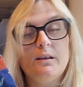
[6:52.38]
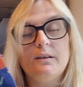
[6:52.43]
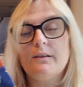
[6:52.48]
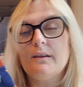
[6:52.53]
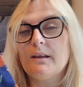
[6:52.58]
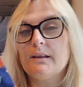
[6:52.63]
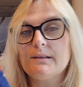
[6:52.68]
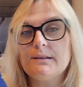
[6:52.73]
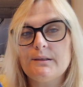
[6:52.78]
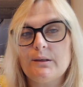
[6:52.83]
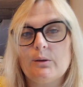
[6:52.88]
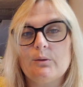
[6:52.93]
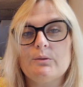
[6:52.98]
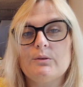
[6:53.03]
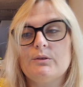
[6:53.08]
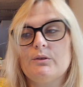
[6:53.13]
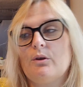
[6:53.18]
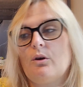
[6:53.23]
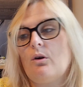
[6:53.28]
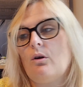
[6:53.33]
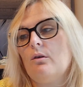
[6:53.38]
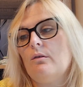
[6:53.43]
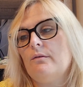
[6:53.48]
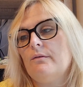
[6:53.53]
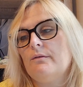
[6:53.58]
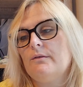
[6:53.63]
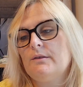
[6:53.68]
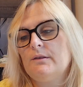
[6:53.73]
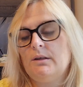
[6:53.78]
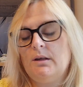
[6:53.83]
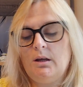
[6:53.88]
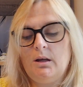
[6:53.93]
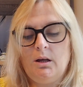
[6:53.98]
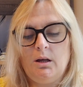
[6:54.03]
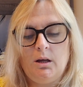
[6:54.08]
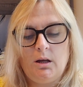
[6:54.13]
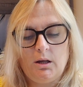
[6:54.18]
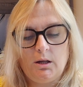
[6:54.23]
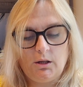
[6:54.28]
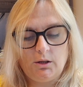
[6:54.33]
they're so soft
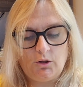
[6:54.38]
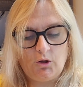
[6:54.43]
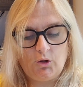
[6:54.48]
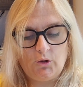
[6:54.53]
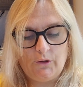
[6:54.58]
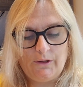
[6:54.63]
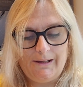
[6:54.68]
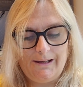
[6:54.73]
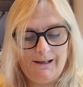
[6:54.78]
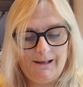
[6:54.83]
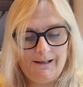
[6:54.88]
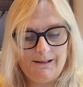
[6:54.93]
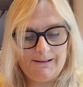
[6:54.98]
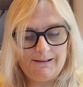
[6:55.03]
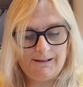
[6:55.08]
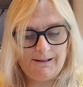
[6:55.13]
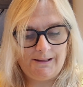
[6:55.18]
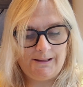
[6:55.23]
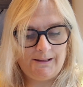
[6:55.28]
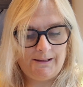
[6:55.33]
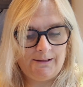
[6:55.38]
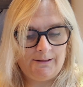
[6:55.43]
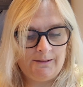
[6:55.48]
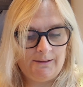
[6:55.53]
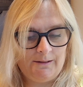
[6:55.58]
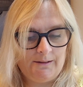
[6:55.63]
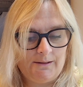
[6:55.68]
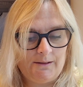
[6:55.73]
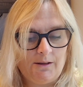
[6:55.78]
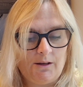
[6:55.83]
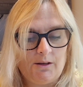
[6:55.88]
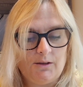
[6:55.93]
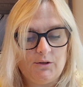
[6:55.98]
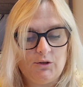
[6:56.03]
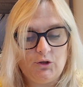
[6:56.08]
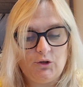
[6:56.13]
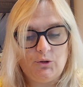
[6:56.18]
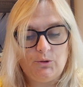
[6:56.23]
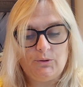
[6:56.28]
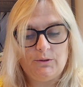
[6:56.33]
I got these in size
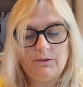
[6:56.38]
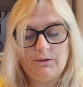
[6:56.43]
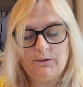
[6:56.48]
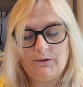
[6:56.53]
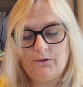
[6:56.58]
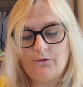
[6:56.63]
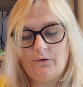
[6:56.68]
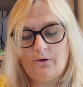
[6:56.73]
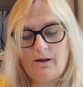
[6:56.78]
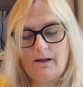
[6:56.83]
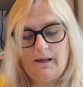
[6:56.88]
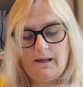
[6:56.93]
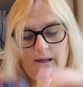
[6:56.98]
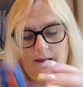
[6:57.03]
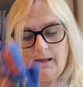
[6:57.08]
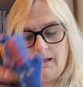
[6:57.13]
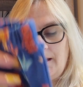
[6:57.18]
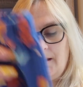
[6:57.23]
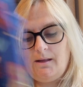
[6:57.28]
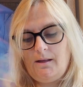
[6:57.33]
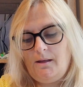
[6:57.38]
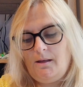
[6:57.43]
two to three